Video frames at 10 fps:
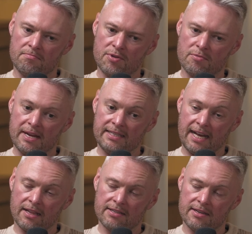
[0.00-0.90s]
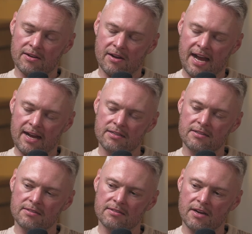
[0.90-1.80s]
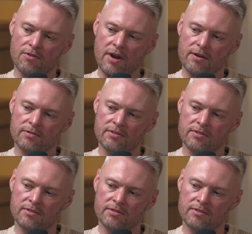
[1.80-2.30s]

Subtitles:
mentality that I had around